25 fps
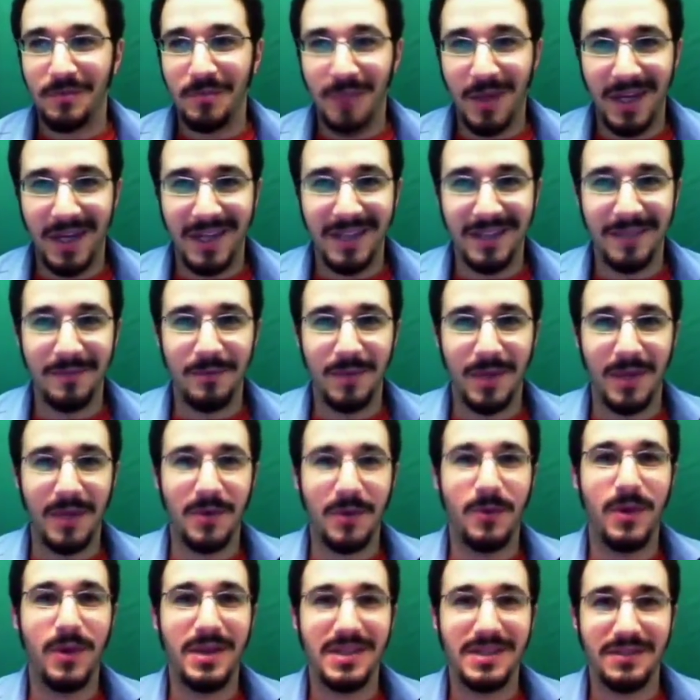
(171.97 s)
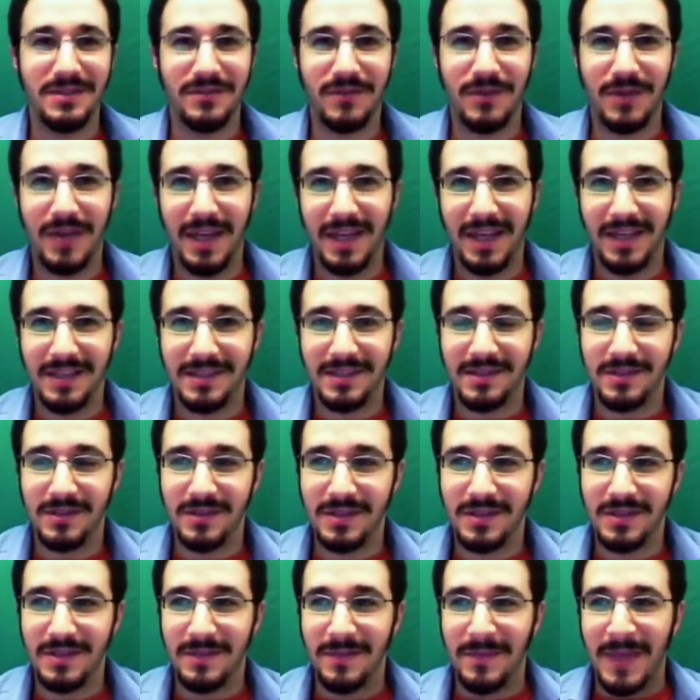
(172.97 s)
my quest for
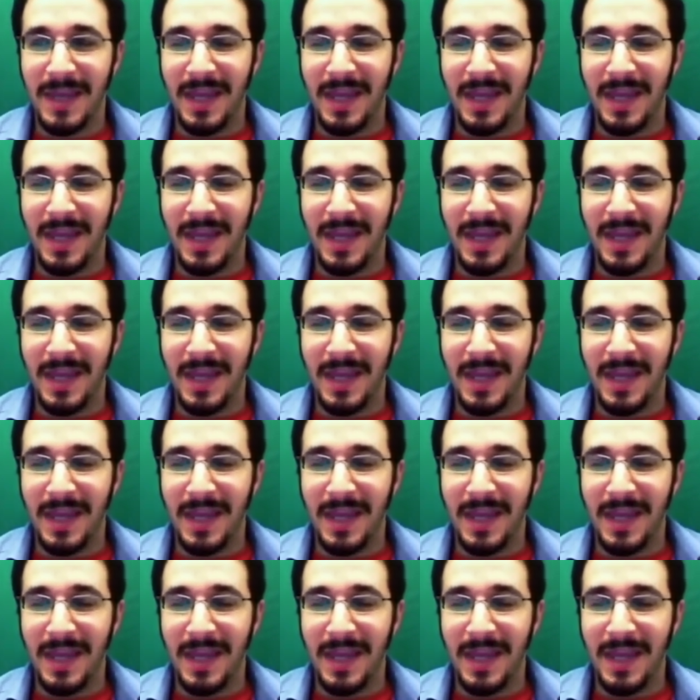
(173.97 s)
answers.